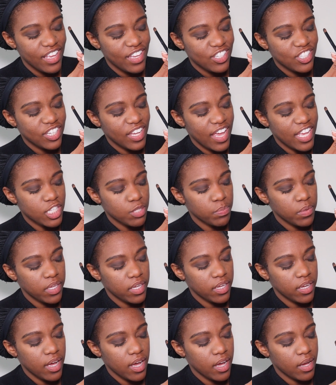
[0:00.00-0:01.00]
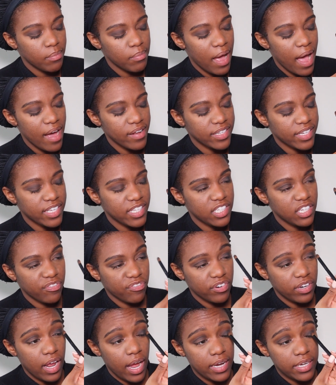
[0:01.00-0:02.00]
She asked me how to get
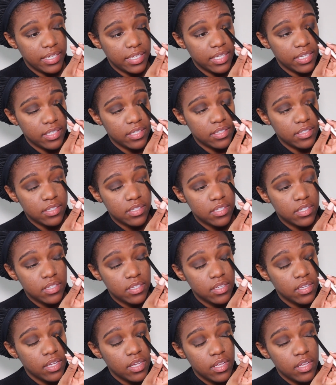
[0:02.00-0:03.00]
different ideas.